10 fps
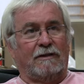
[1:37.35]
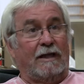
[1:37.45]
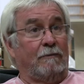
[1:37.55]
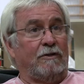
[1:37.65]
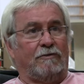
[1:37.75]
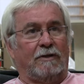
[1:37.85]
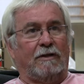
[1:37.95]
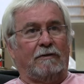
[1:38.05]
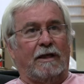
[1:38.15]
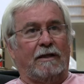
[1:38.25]

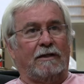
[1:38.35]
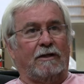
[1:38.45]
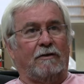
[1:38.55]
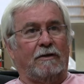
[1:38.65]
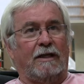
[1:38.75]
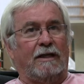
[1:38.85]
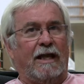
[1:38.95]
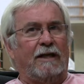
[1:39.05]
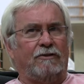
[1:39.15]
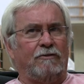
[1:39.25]
imagery,
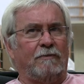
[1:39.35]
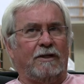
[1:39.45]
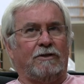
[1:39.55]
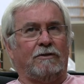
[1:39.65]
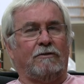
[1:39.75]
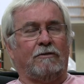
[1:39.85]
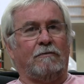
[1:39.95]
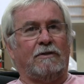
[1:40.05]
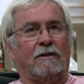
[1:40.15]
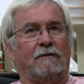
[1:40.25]
not too much in
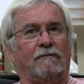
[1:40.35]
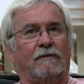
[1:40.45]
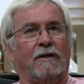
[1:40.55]
terms of